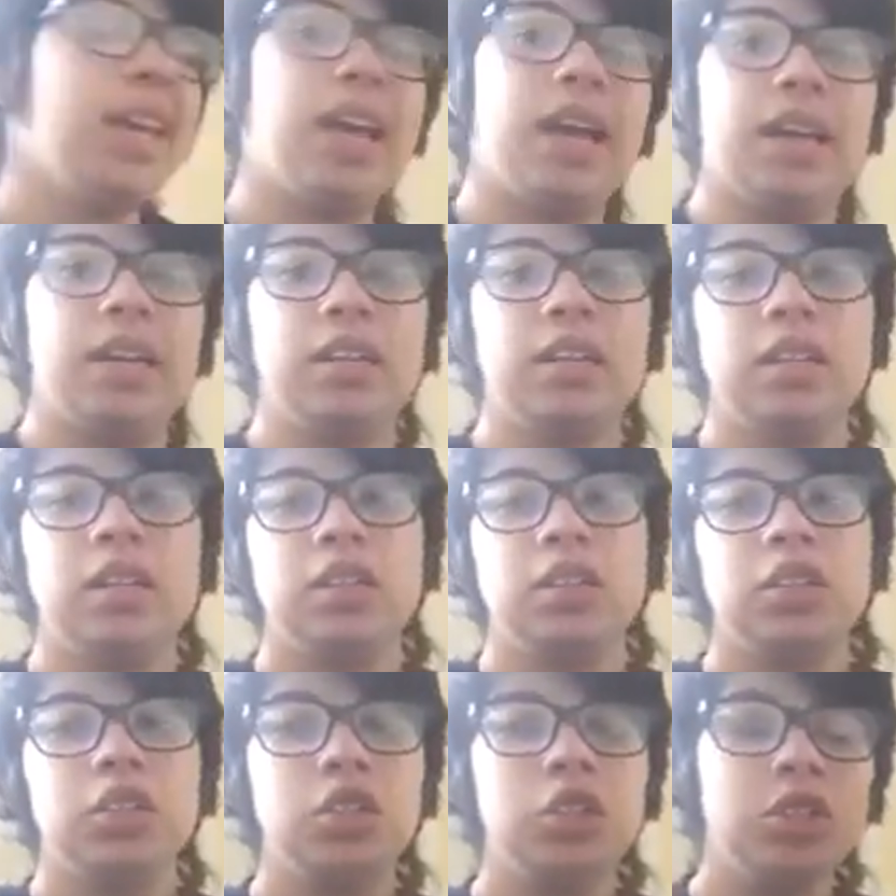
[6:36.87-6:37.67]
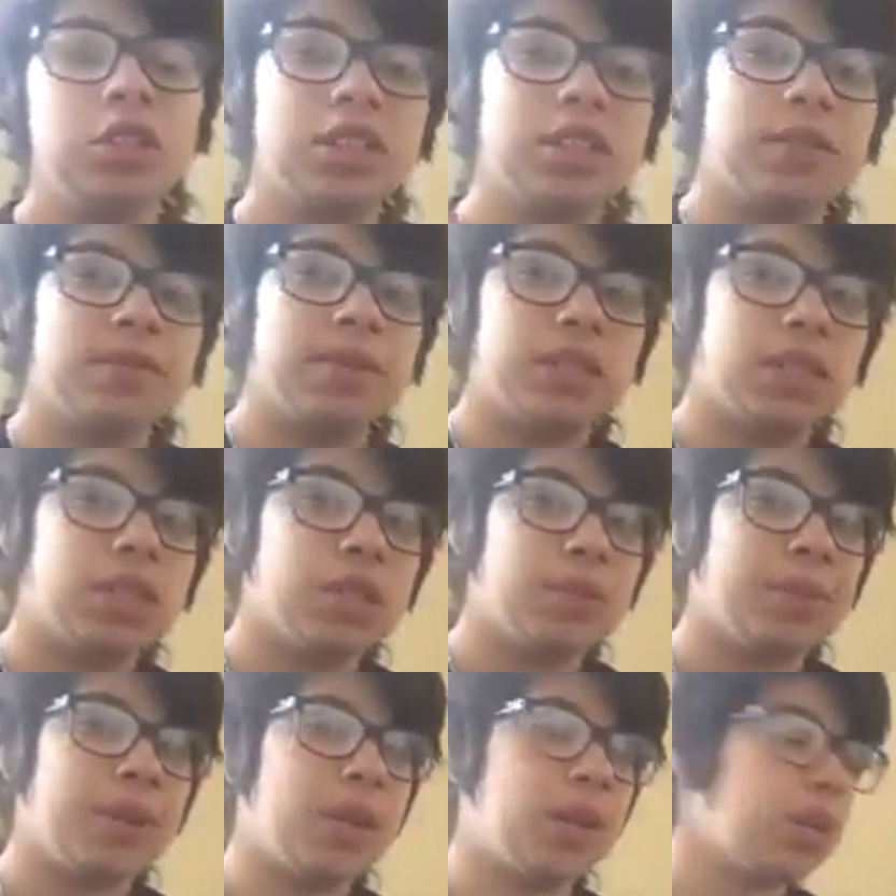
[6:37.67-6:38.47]
yeah, you do get to visit
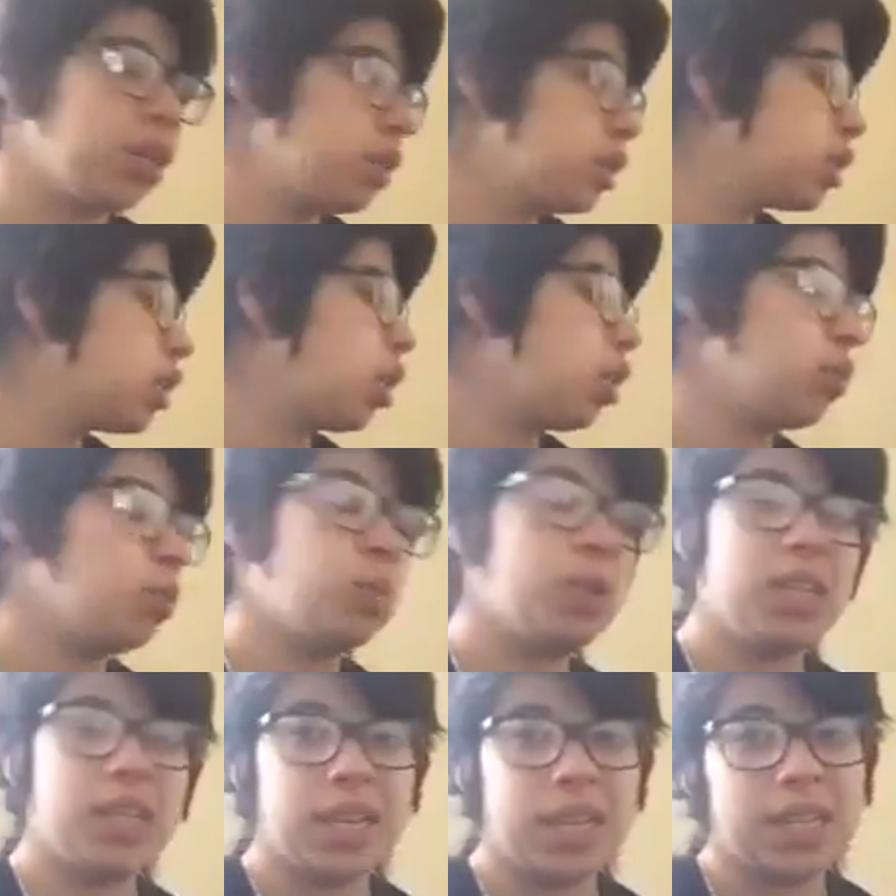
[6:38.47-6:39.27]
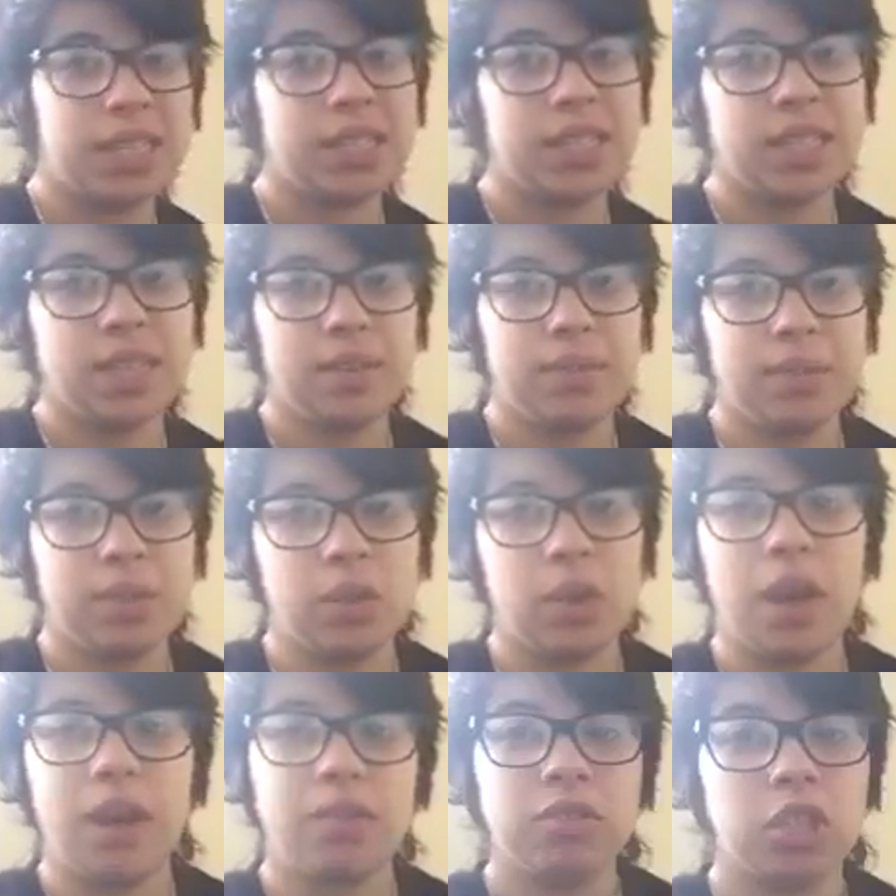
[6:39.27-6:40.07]
your parents on weekends if you
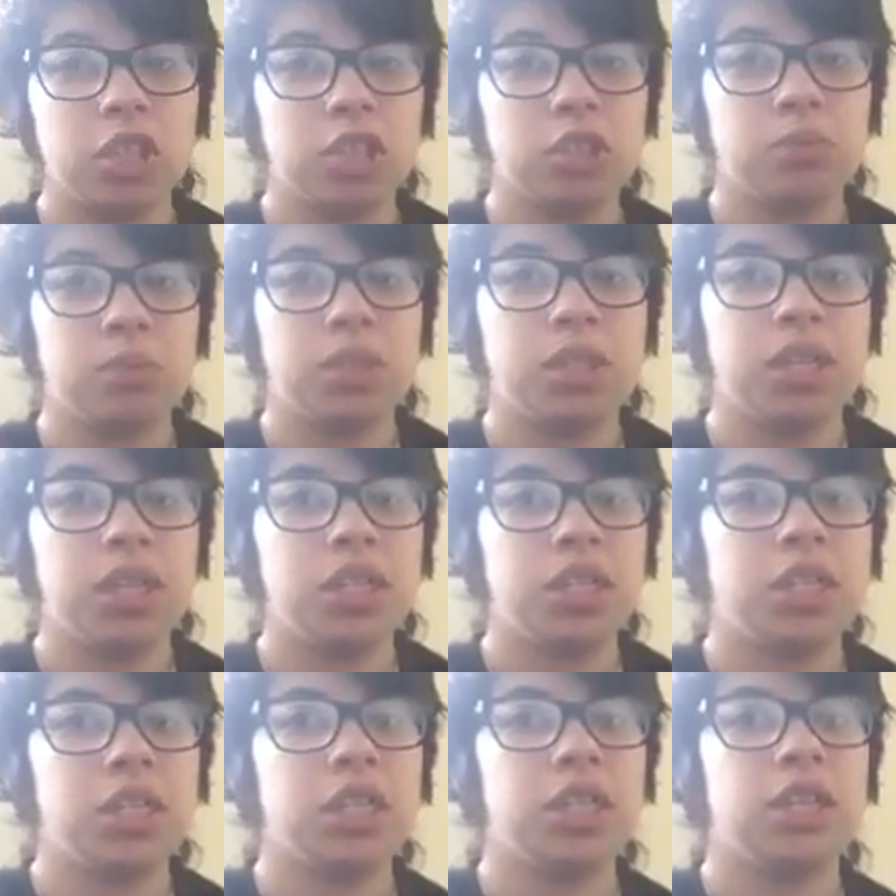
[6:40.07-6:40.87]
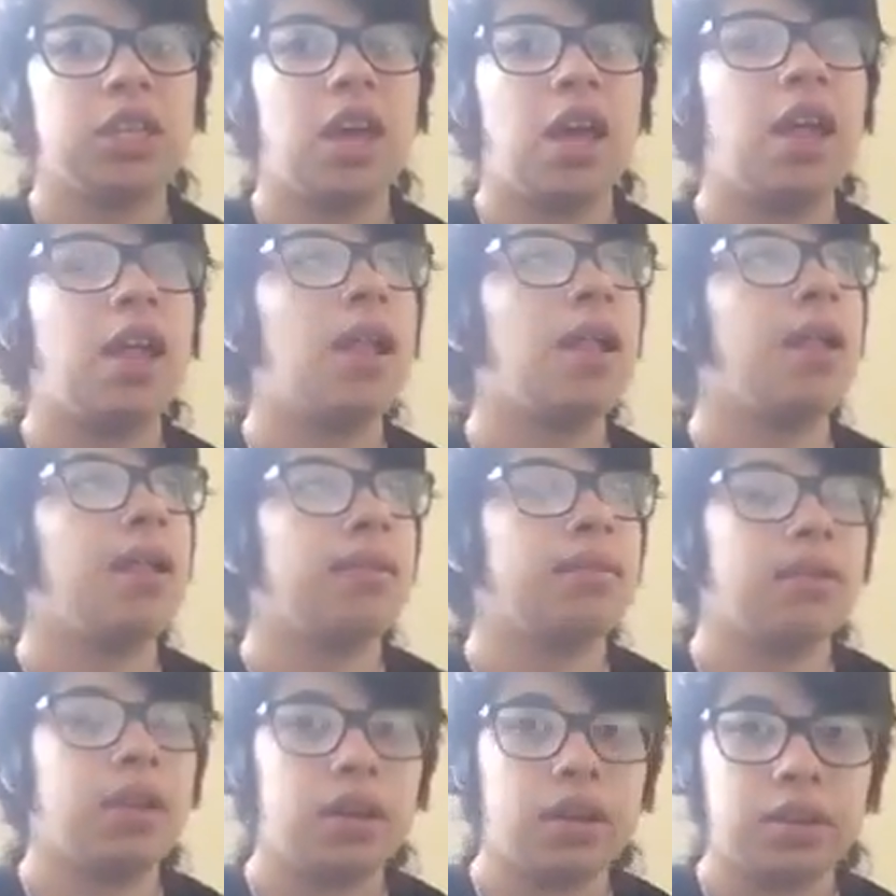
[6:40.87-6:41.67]
have transportation.
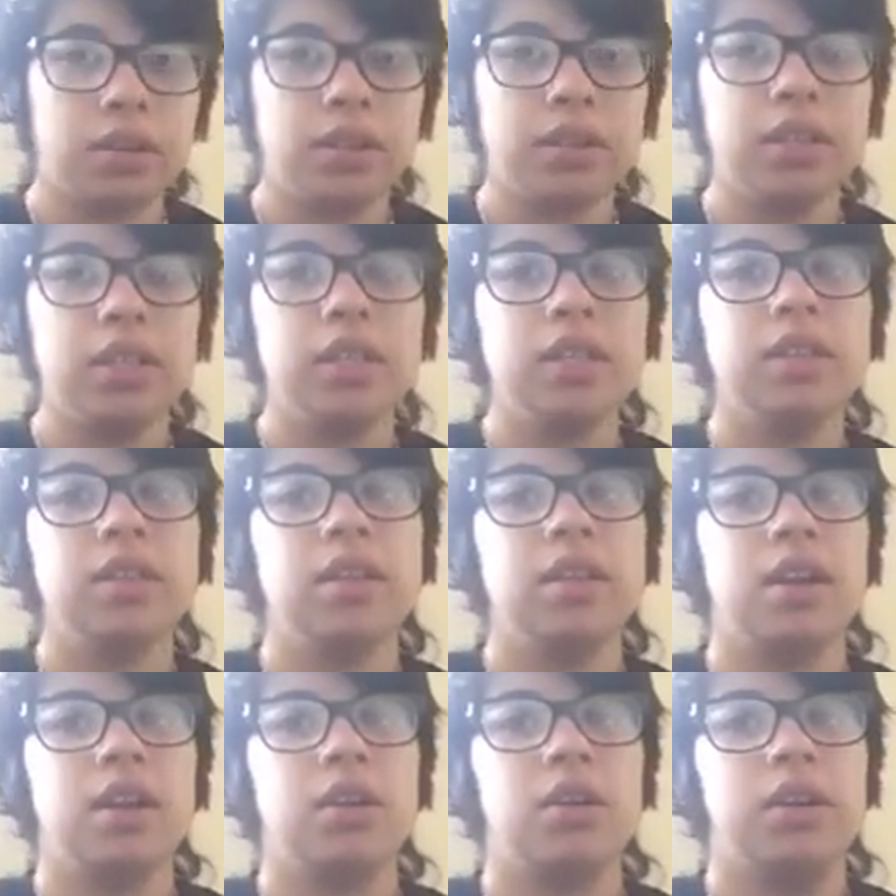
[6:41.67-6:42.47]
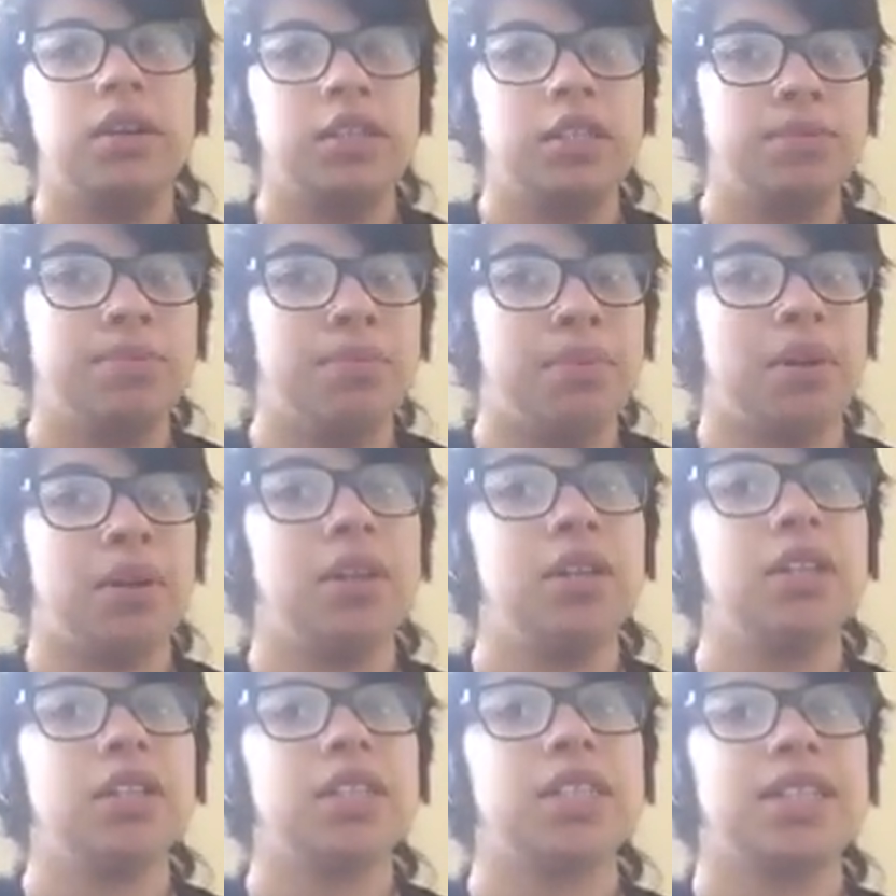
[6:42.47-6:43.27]
Luckily, there is
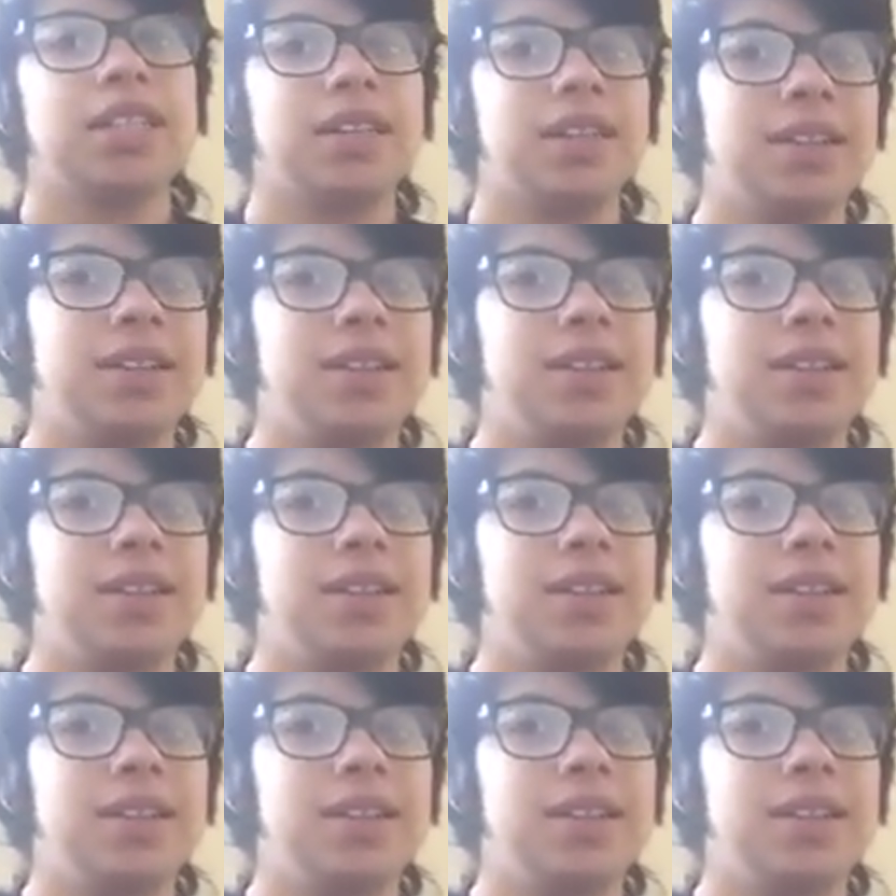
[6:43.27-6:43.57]
BART,